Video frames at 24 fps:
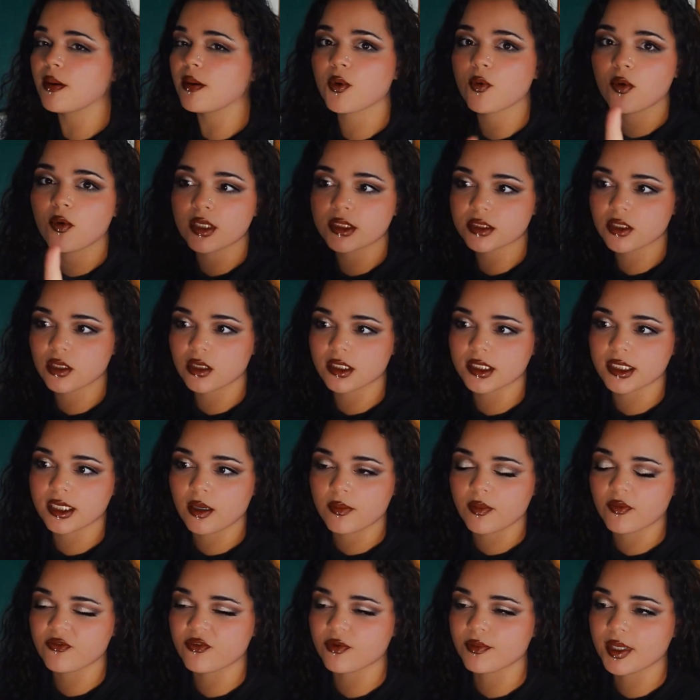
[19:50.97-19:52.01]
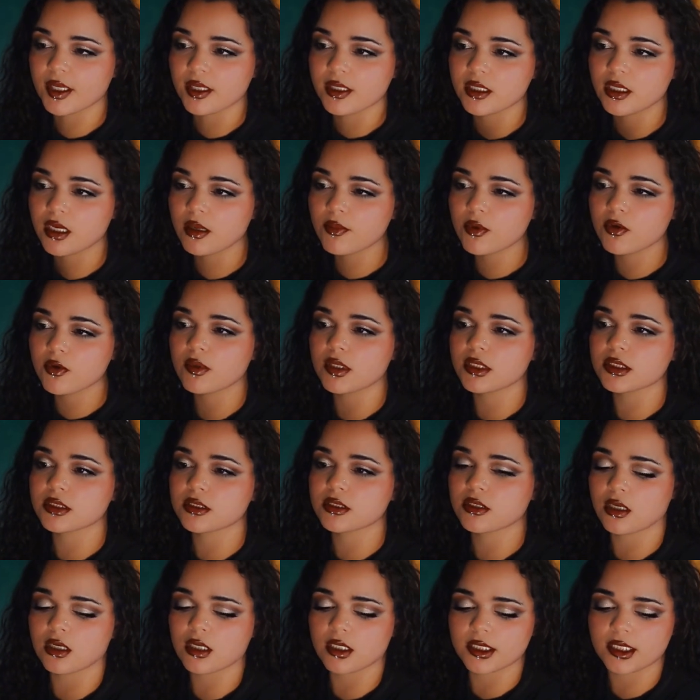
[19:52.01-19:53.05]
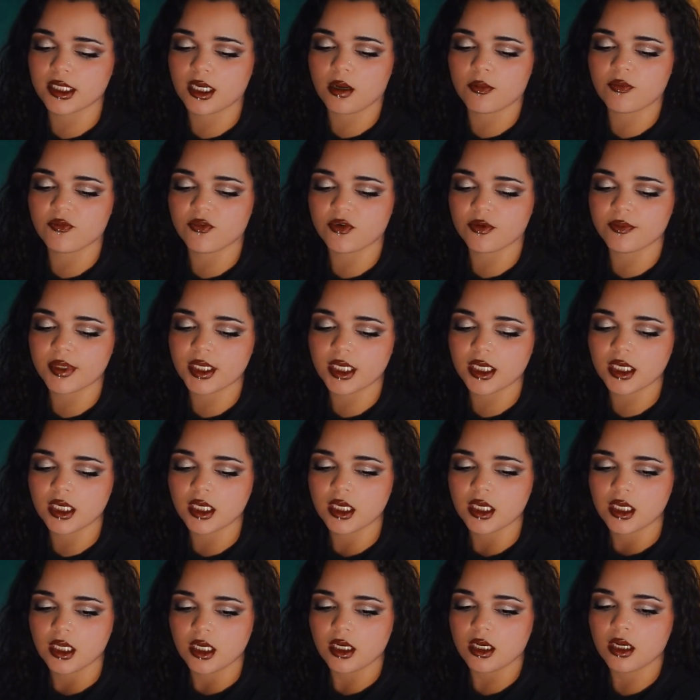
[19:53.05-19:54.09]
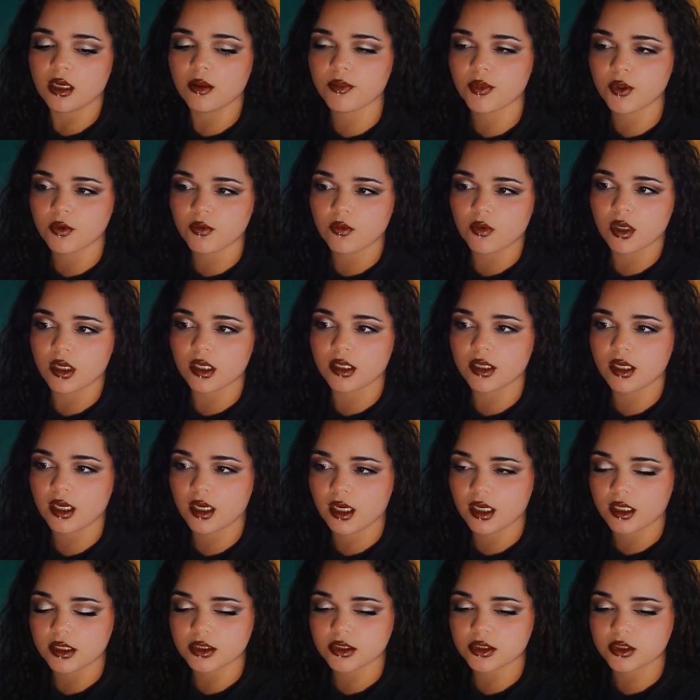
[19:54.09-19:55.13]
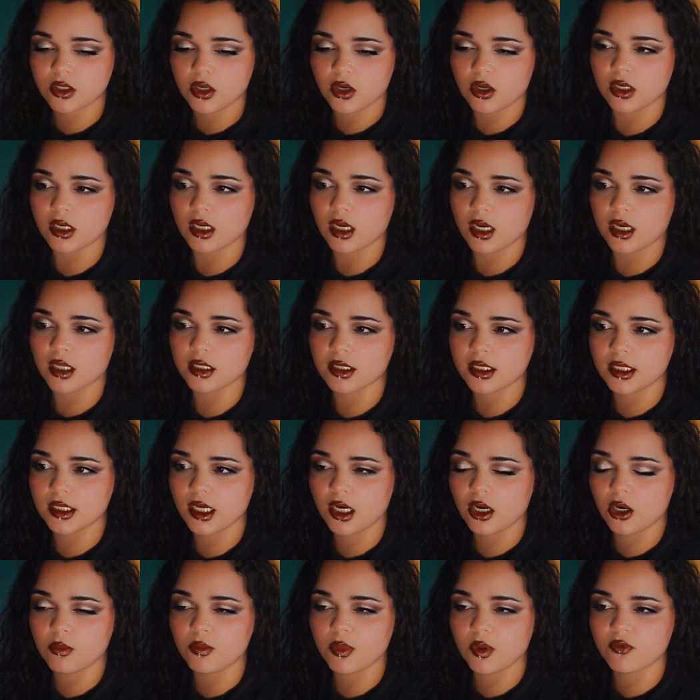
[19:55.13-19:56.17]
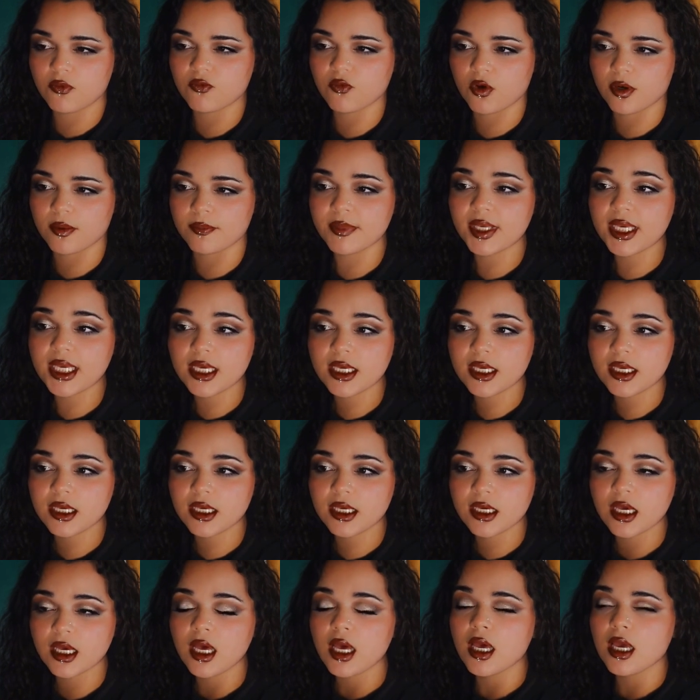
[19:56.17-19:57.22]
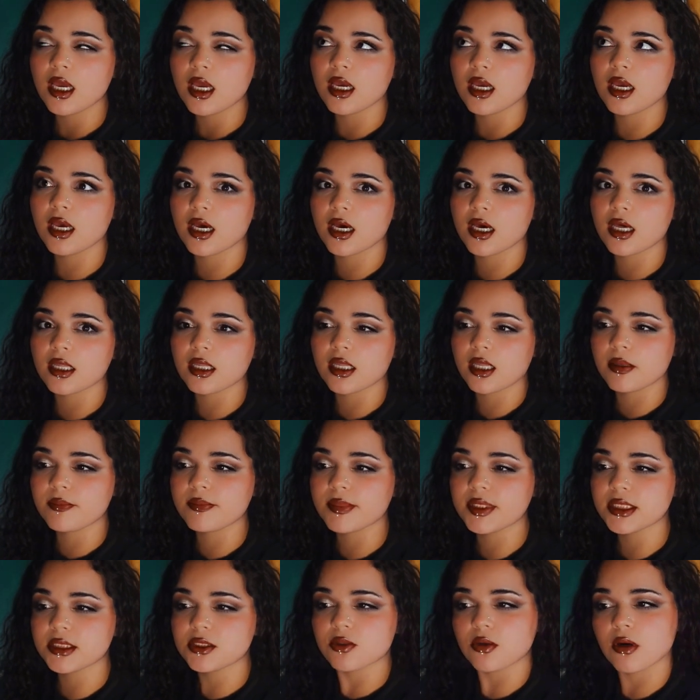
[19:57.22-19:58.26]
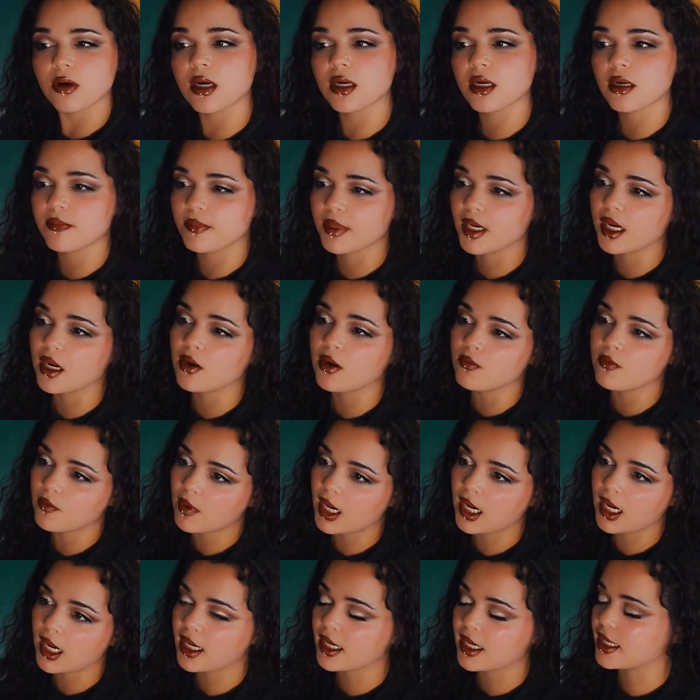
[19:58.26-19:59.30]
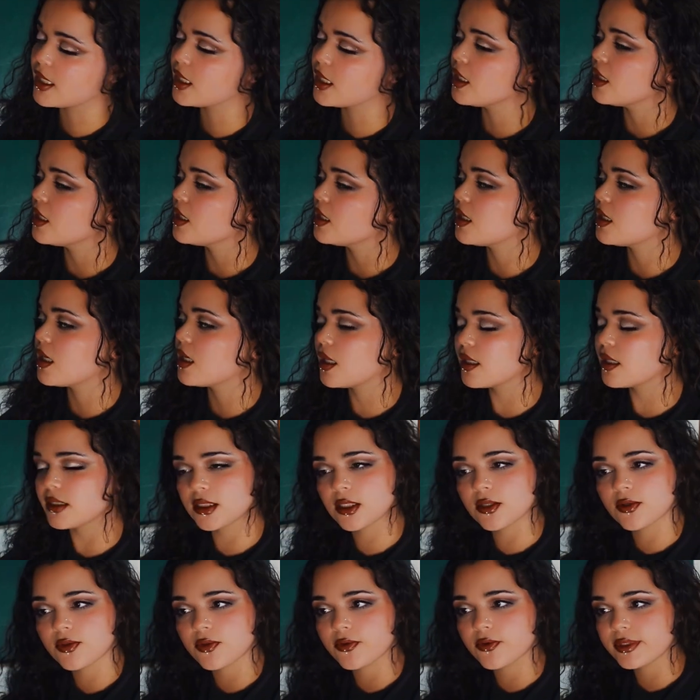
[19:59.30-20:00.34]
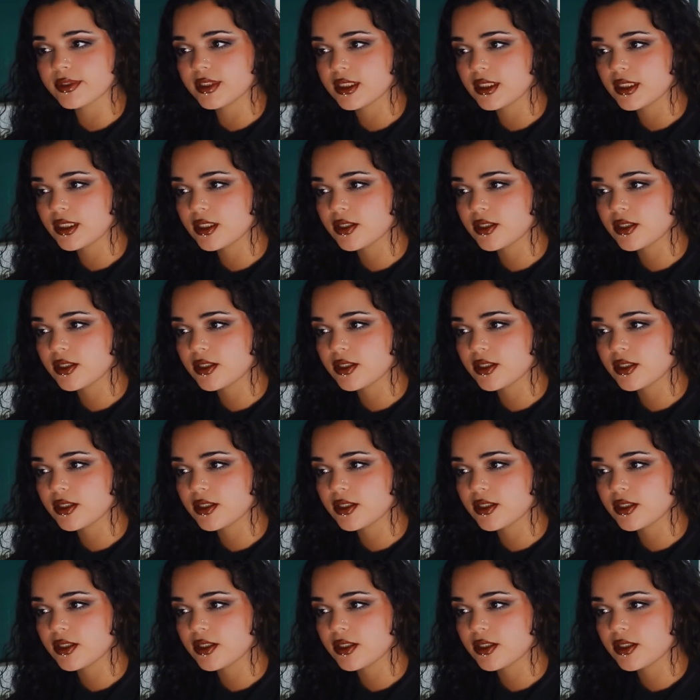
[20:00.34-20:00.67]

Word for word: number one song on the album for me. Number one song on the album for me. Number one song on the album for me. And let me talk about why. Let's go through